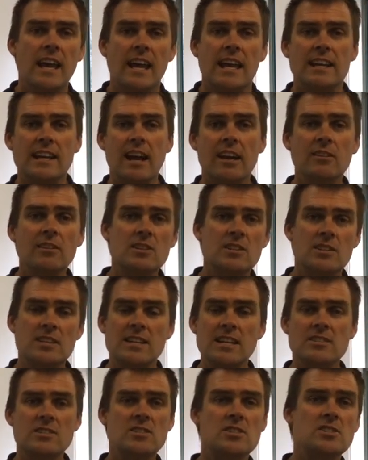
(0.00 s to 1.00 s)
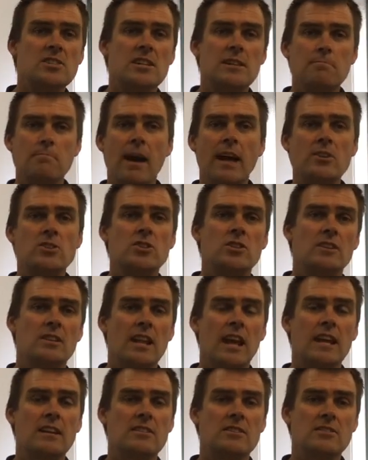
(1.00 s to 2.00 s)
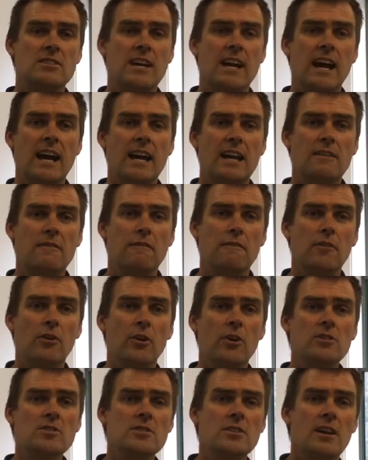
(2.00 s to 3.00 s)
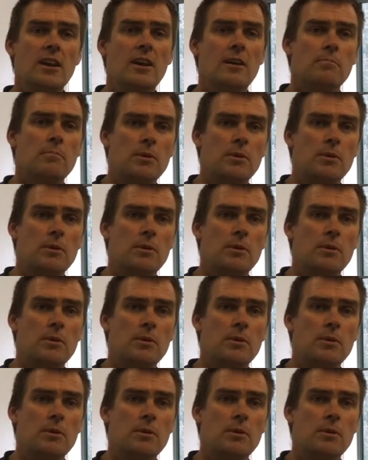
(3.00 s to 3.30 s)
It only doesn't seem much at first,